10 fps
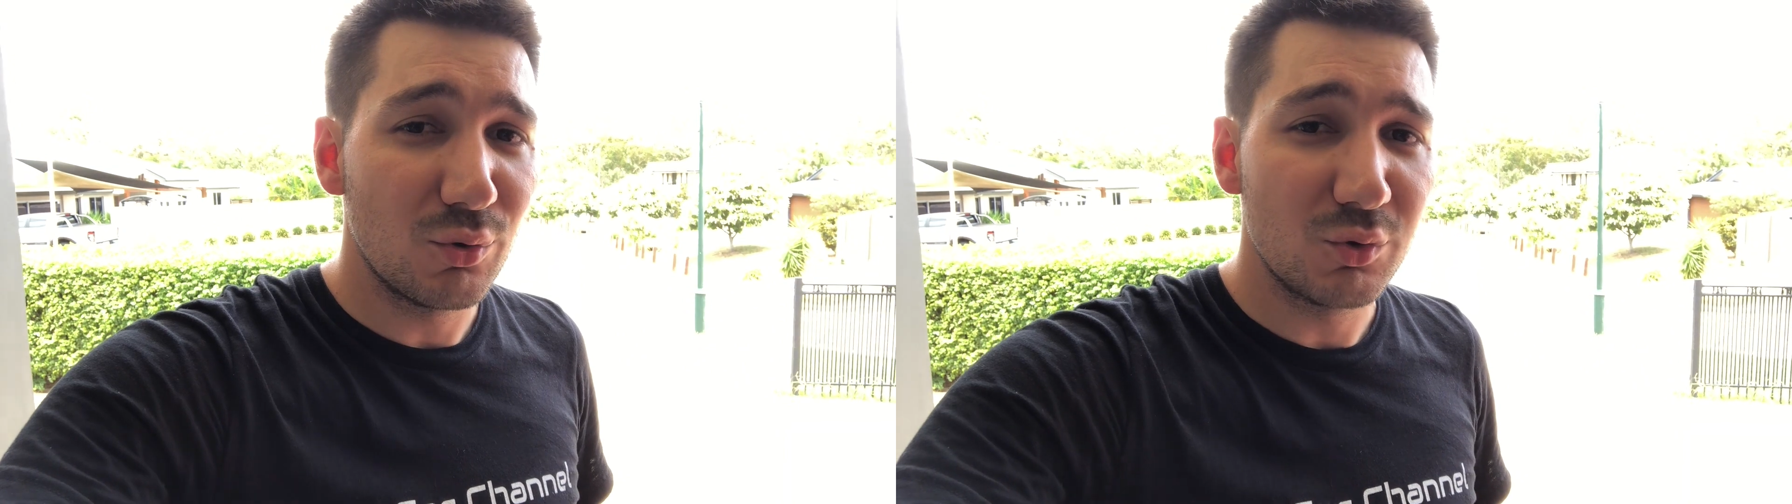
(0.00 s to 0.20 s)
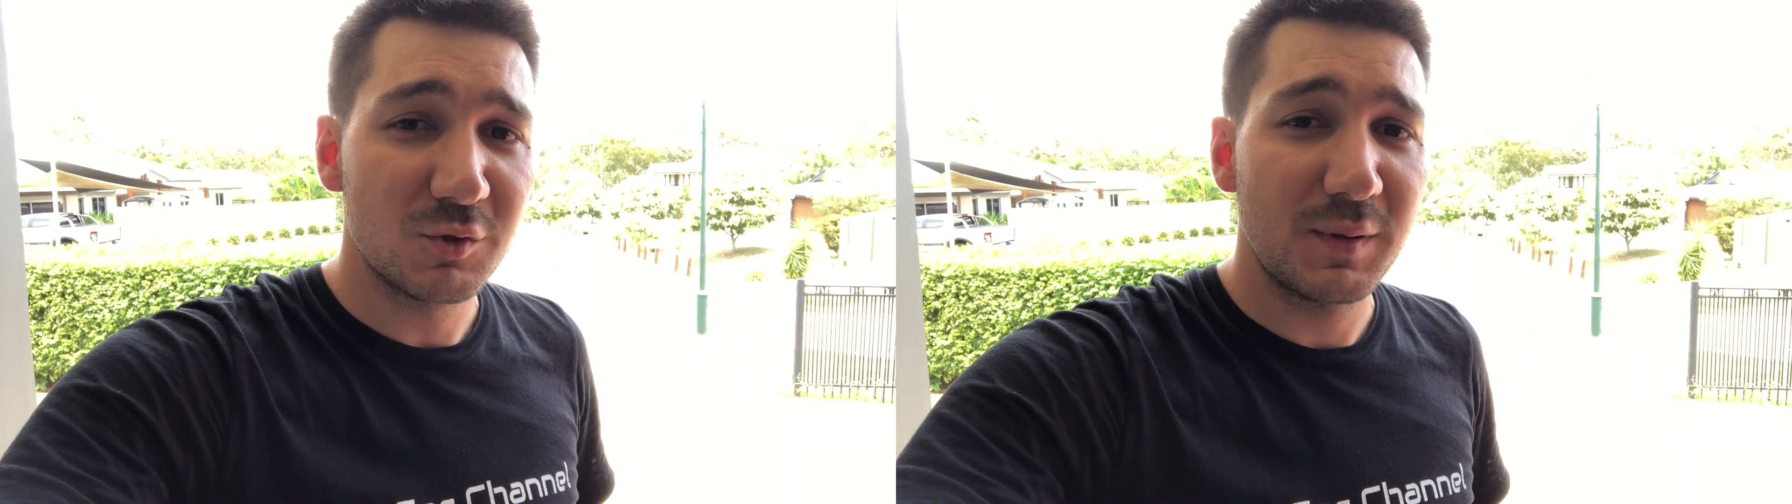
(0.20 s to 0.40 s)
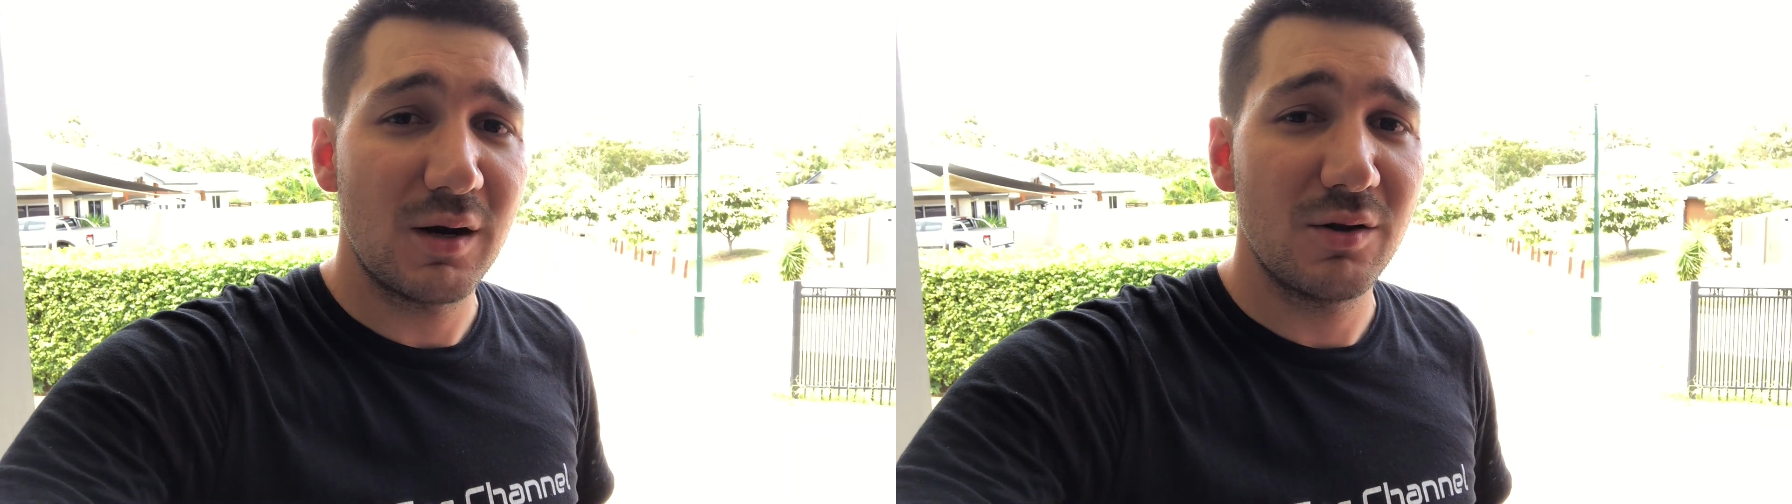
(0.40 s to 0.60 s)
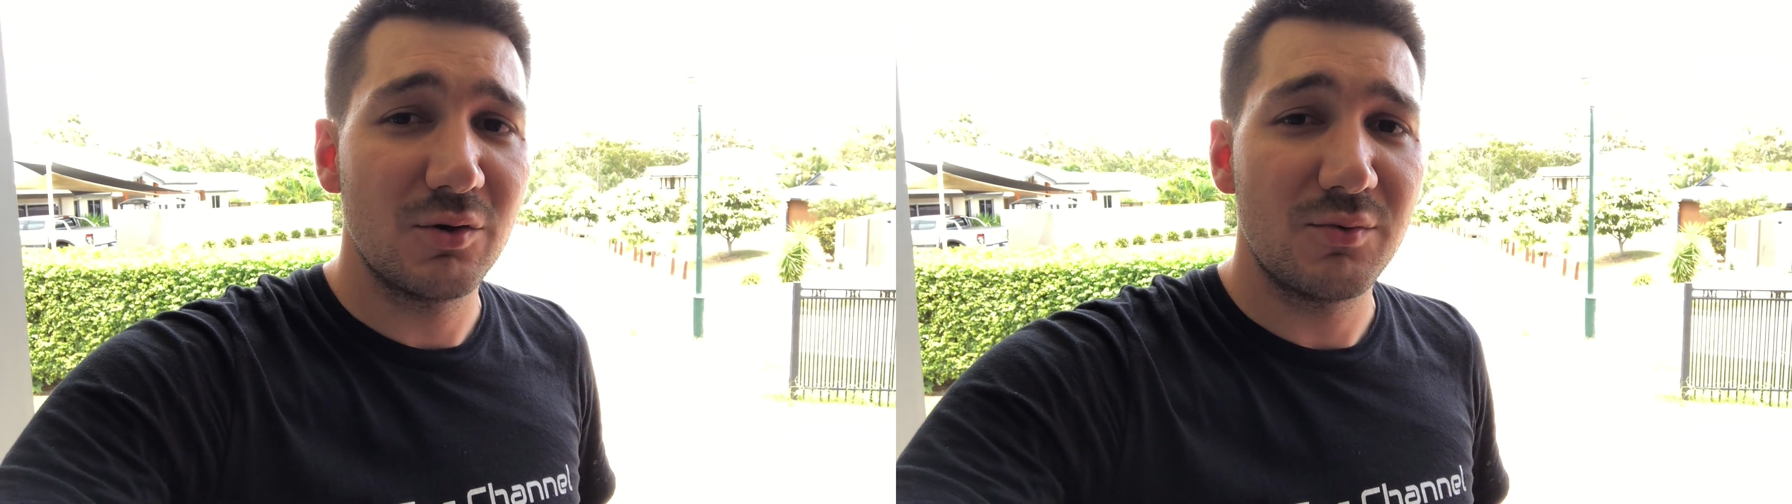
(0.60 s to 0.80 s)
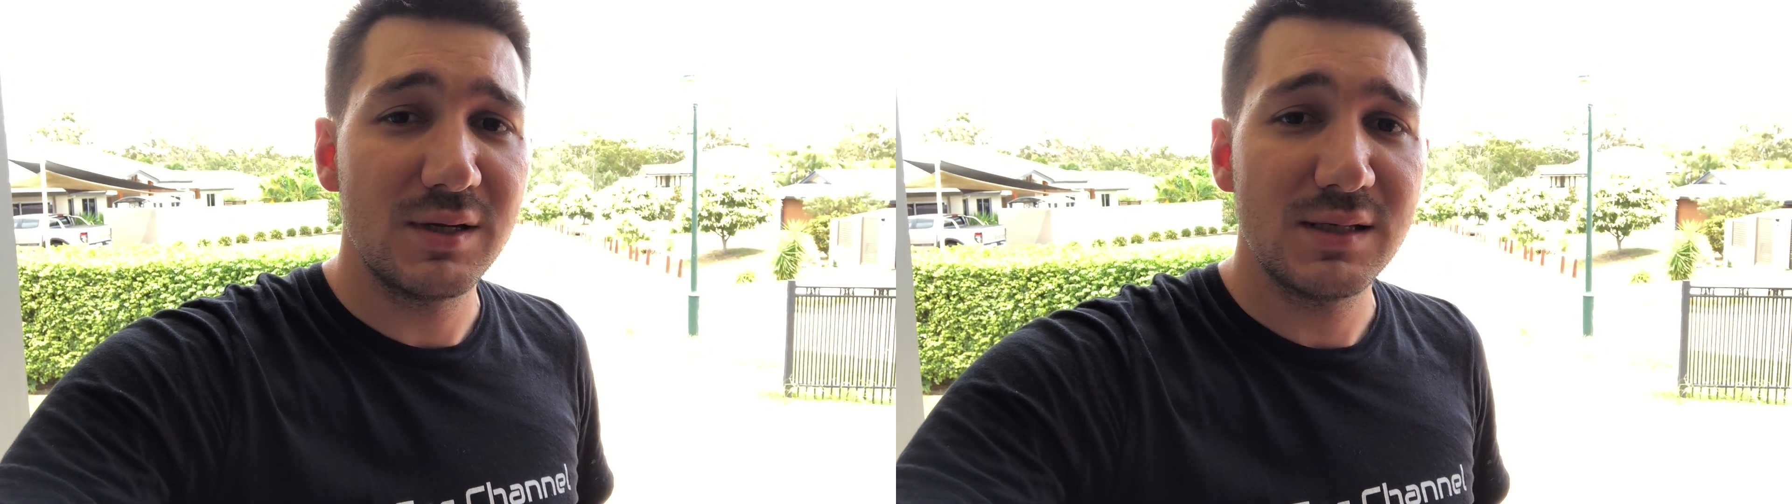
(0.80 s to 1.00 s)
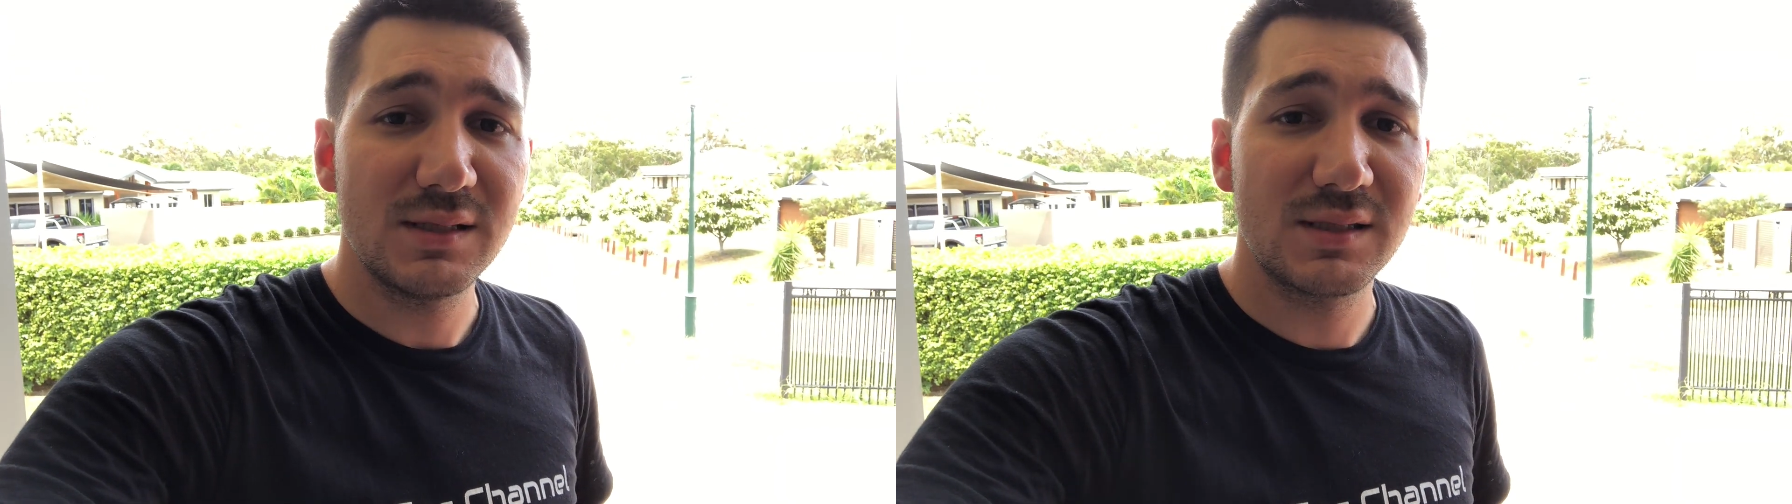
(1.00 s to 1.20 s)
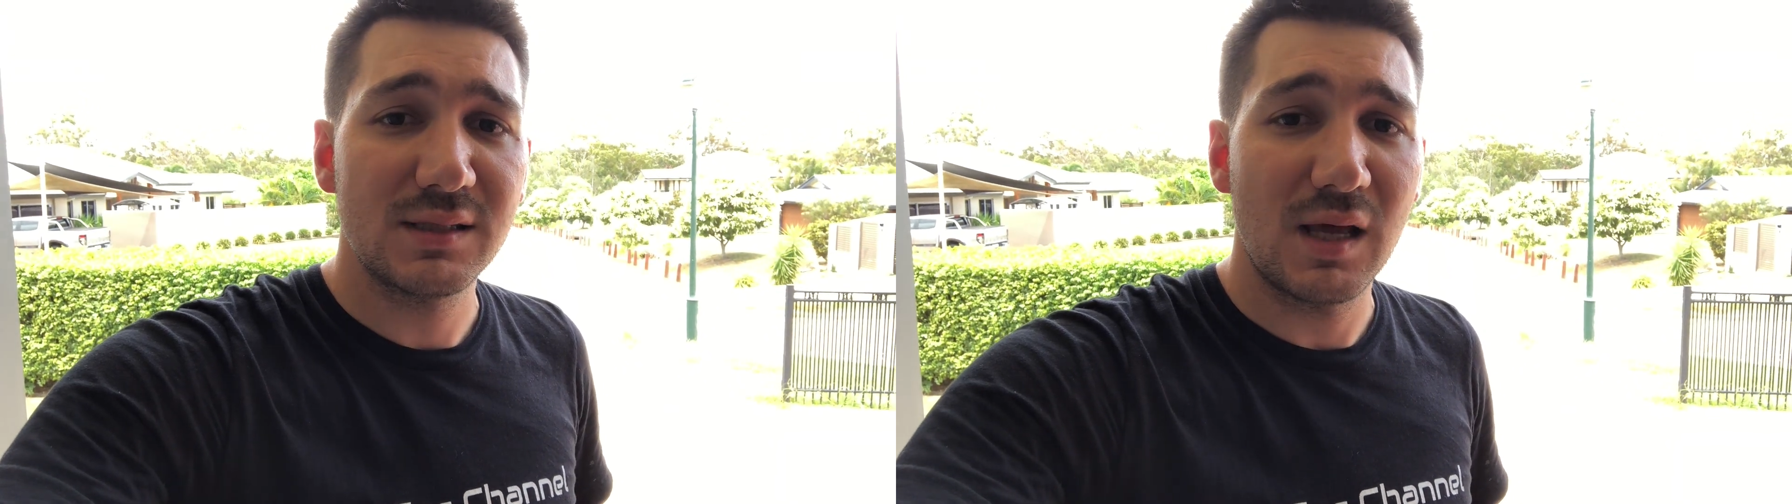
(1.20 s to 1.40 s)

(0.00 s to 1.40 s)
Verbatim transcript: horsepower at the rears